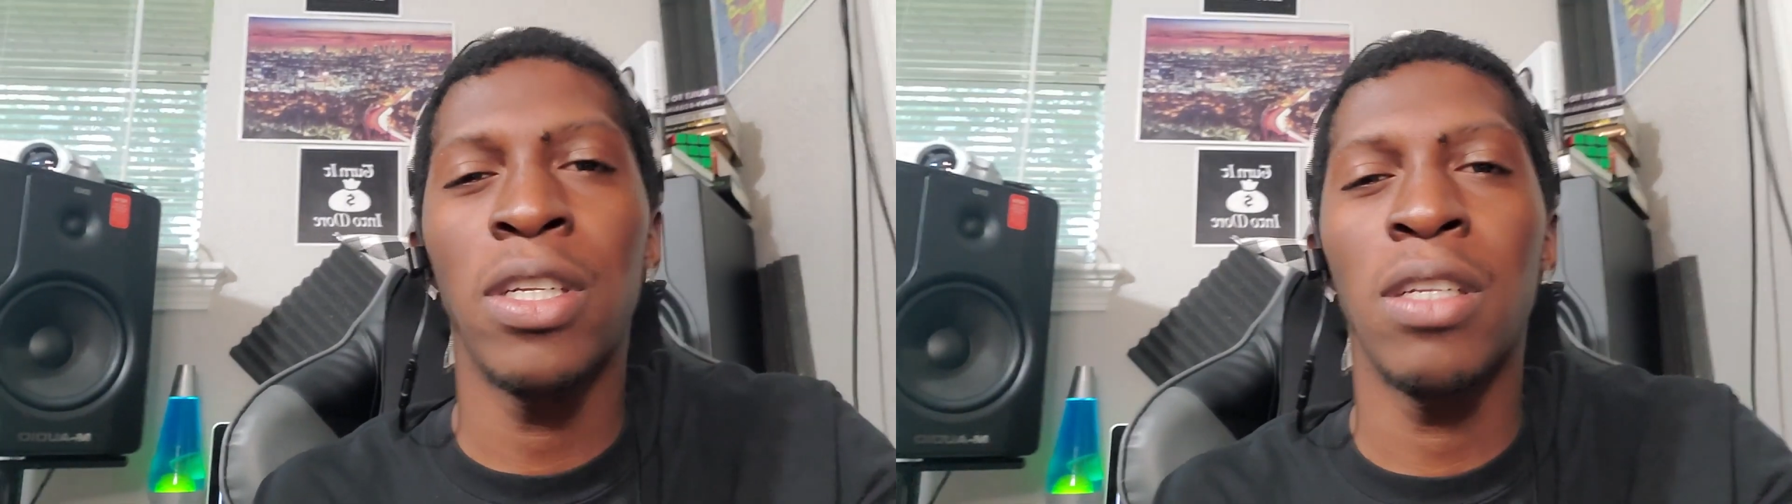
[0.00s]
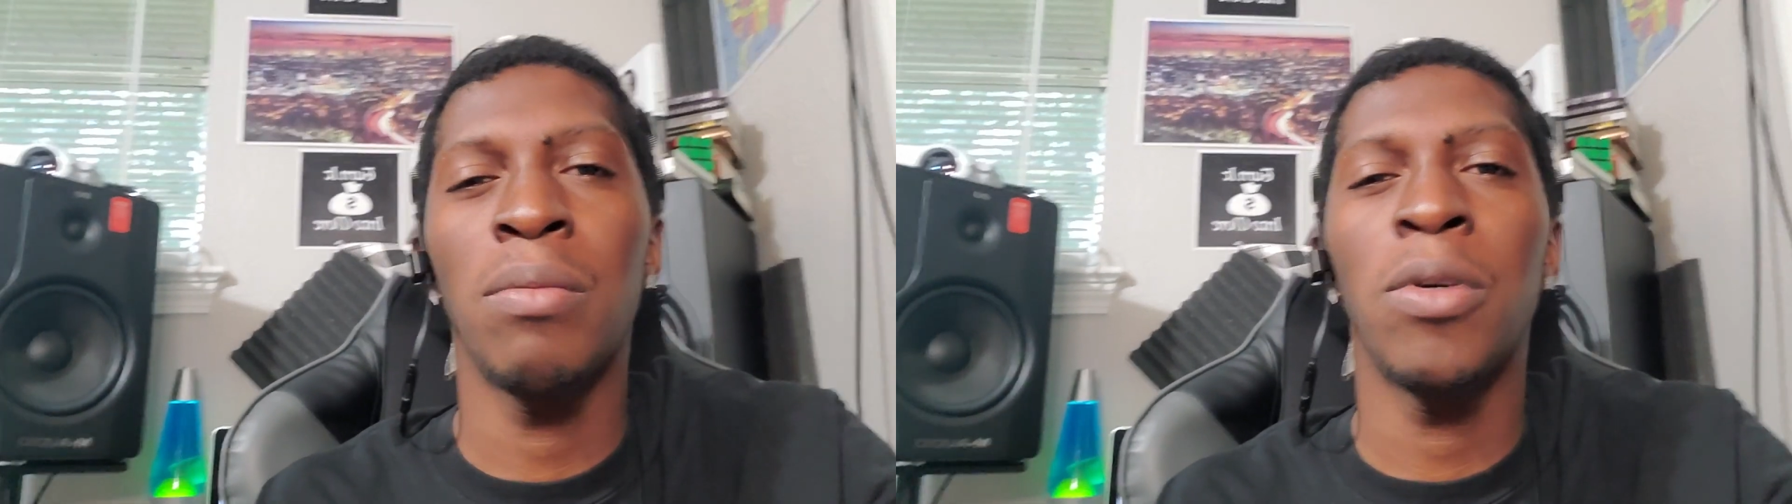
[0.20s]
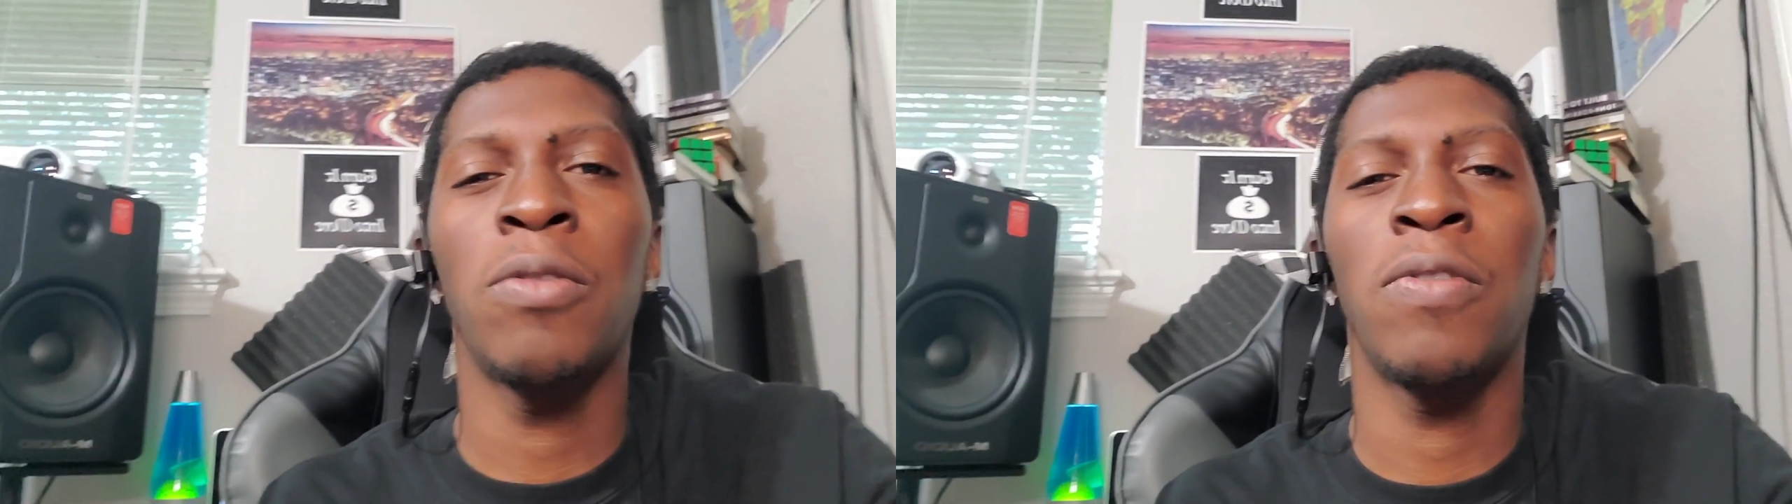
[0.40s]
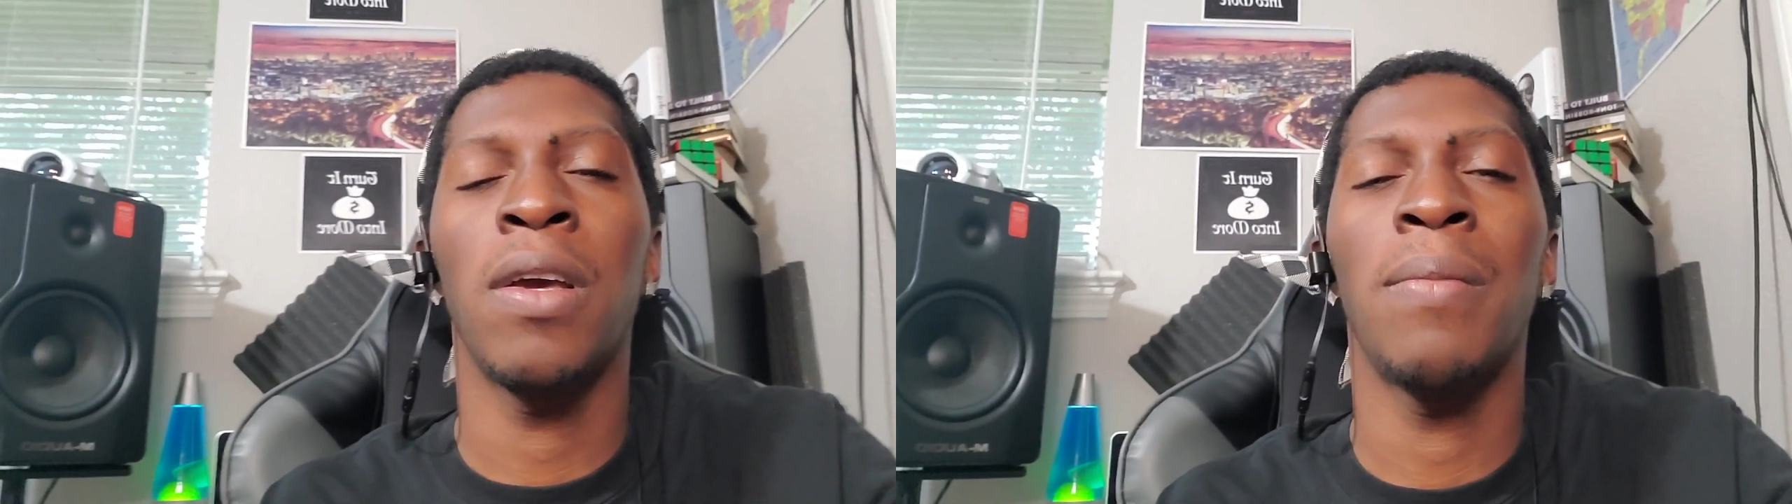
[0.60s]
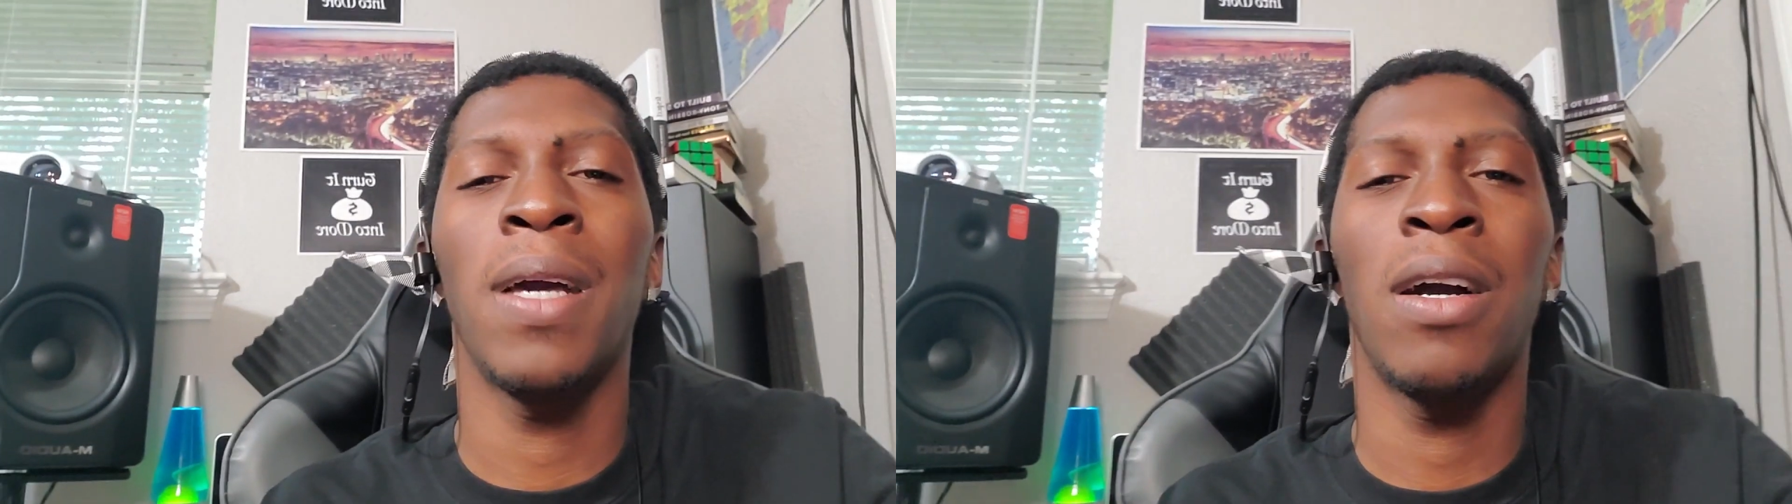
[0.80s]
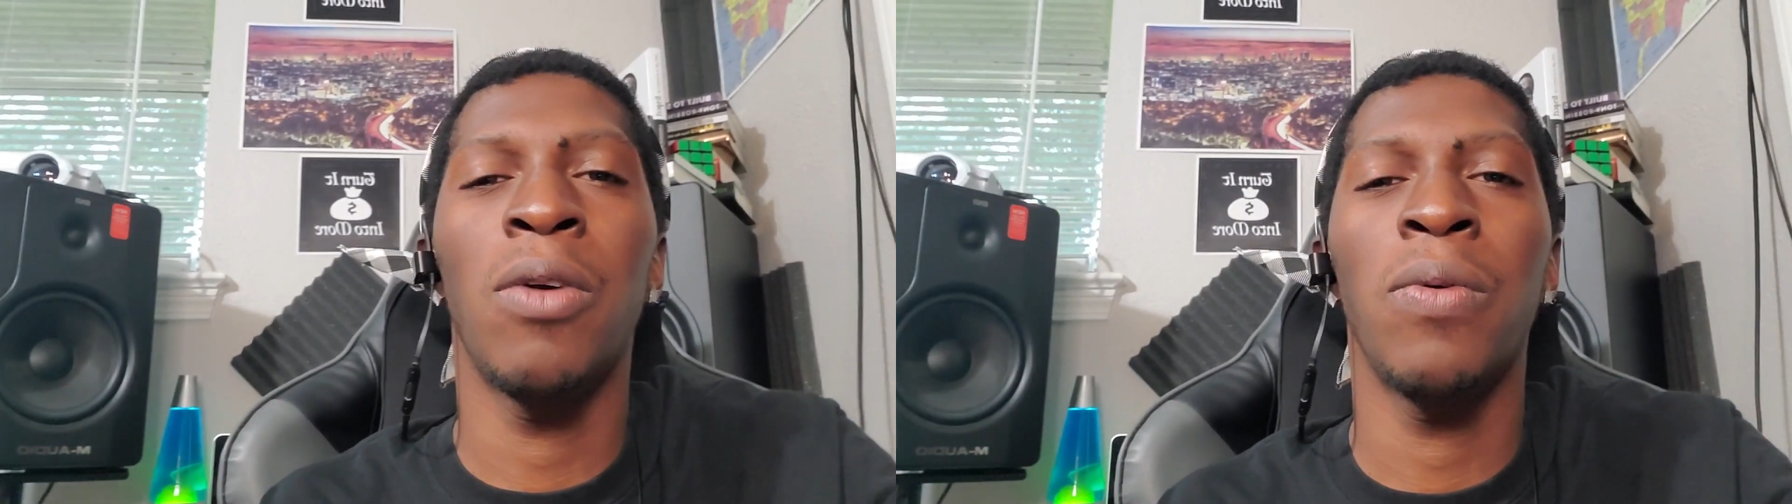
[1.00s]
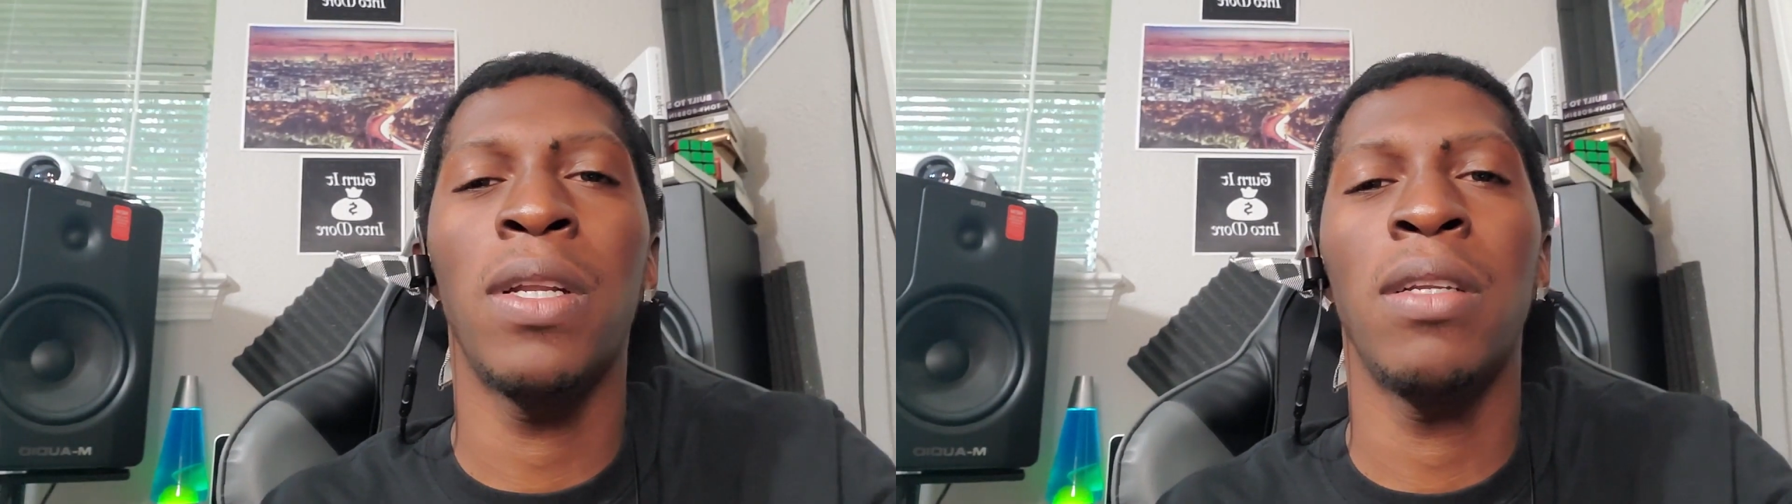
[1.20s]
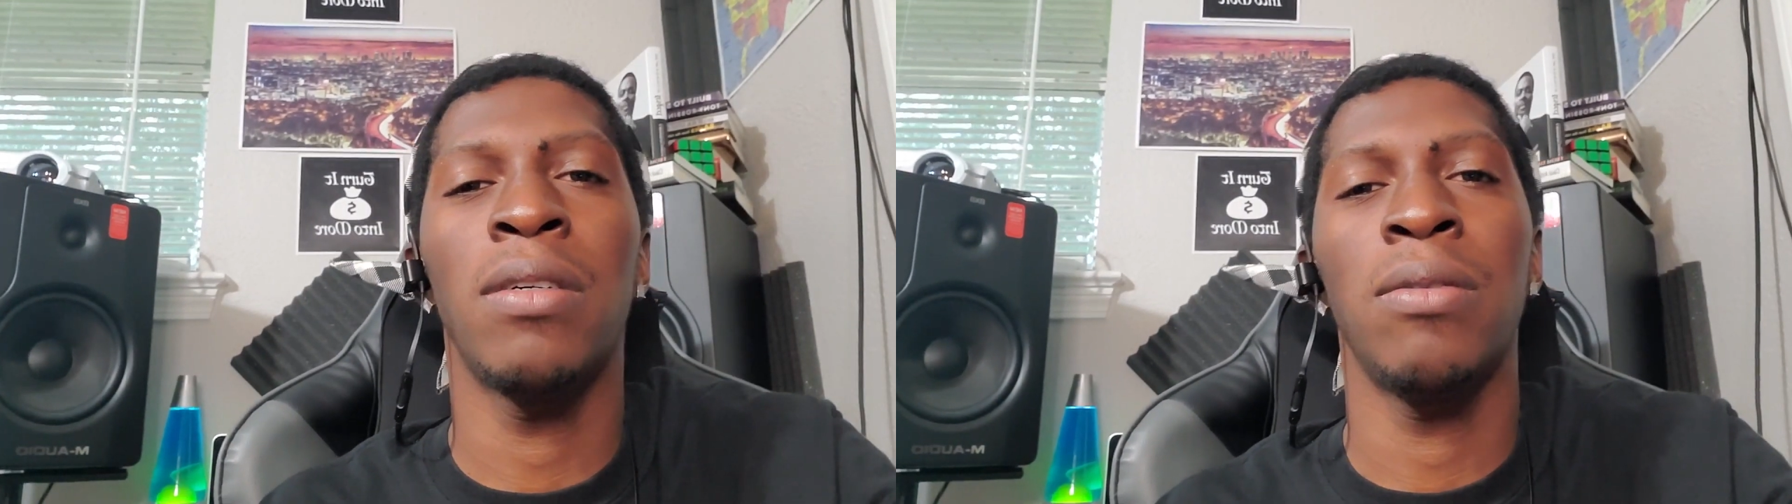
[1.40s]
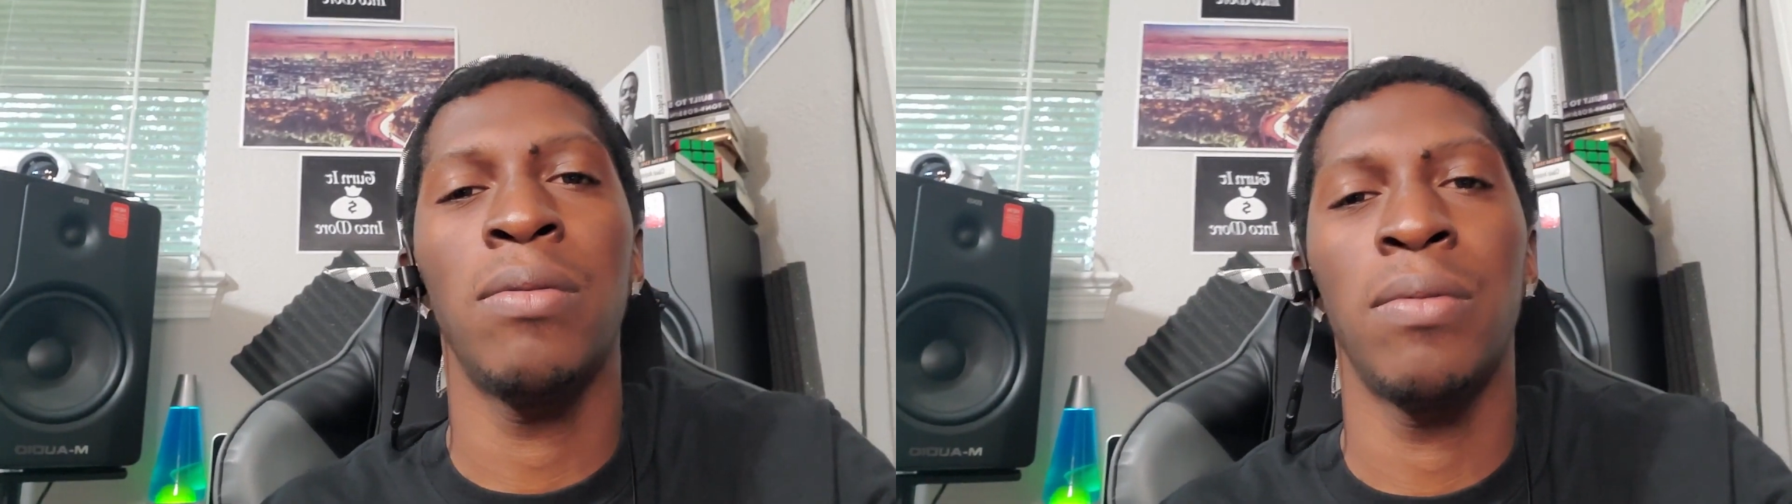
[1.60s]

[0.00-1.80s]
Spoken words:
into mo family, I already know.